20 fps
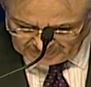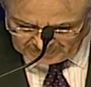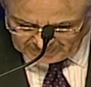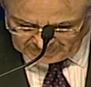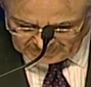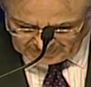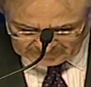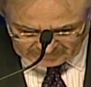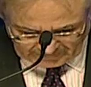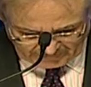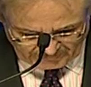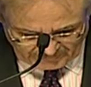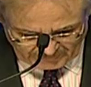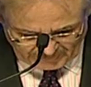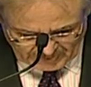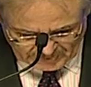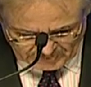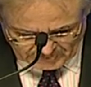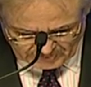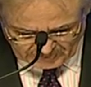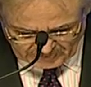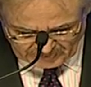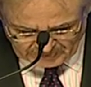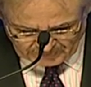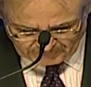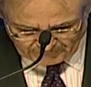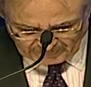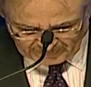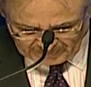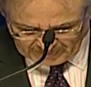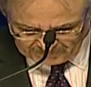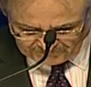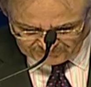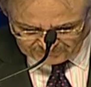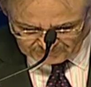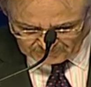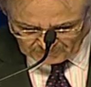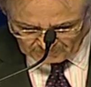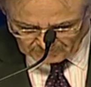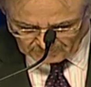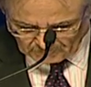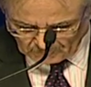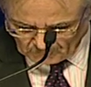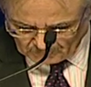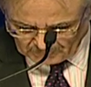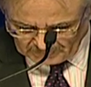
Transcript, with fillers: that the nation is bereft of globally